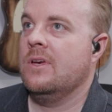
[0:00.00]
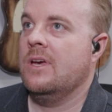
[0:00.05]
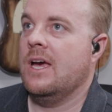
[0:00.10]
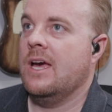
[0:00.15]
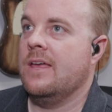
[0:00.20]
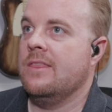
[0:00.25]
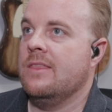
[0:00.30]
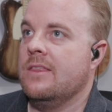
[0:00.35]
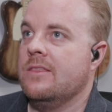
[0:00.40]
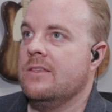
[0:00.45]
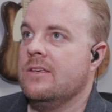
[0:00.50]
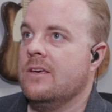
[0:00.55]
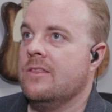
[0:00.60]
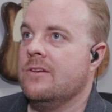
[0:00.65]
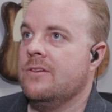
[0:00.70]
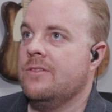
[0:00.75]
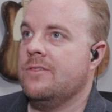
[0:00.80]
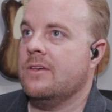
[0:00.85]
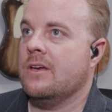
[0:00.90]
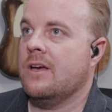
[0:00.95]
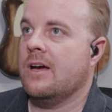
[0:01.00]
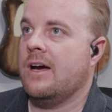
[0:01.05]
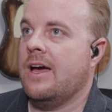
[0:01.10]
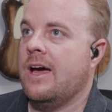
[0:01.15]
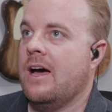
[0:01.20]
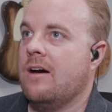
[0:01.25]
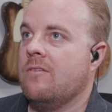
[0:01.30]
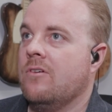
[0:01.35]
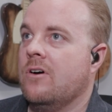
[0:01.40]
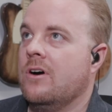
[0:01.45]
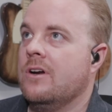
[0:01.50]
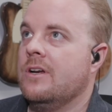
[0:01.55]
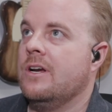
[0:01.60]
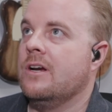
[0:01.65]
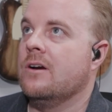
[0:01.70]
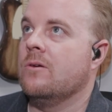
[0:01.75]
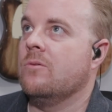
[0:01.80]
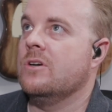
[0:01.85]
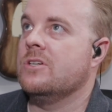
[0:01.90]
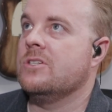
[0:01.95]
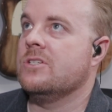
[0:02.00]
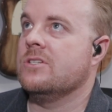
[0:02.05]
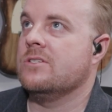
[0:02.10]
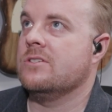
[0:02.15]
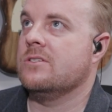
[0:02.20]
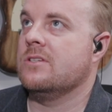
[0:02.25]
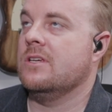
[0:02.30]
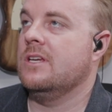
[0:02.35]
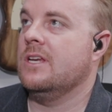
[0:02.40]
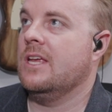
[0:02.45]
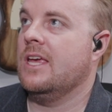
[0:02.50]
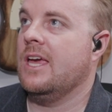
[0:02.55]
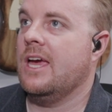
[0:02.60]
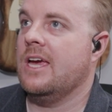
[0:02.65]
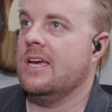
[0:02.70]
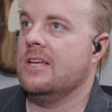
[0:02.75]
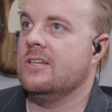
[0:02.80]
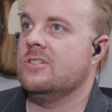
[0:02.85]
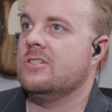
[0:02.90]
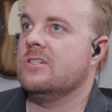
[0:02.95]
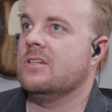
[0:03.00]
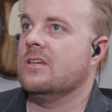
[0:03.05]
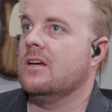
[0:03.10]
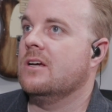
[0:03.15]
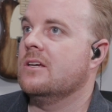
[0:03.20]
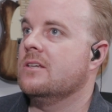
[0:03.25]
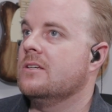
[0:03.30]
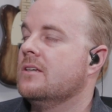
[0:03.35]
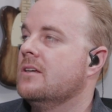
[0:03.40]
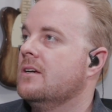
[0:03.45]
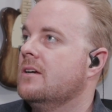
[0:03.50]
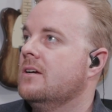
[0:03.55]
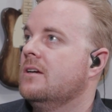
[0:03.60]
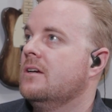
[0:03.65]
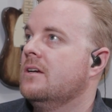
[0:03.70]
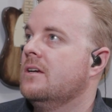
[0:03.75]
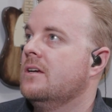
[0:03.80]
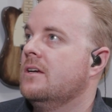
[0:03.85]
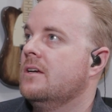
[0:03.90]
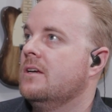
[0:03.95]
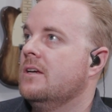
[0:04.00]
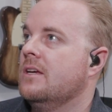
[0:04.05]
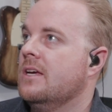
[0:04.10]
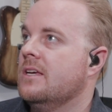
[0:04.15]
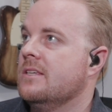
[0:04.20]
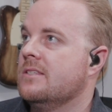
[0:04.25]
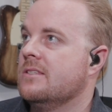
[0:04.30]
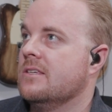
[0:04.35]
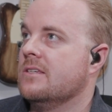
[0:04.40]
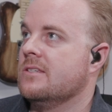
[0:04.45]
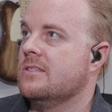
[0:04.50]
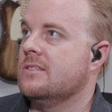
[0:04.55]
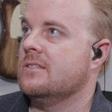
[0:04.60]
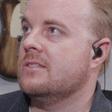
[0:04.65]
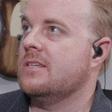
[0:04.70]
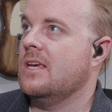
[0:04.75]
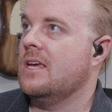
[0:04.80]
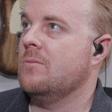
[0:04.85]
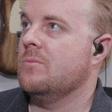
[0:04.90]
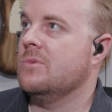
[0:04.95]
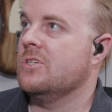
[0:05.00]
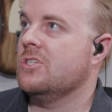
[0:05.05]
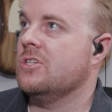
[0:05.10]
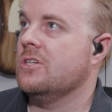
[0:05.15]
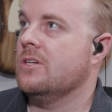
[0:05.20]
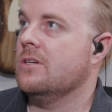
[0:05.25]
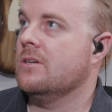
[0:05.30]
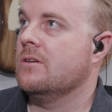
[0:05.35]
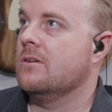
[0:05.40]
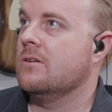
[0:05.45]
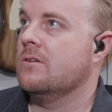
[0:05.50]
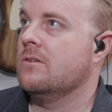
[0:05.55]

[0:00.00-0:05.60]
And then the other thing I have on here, which is engaged, is this tape machine.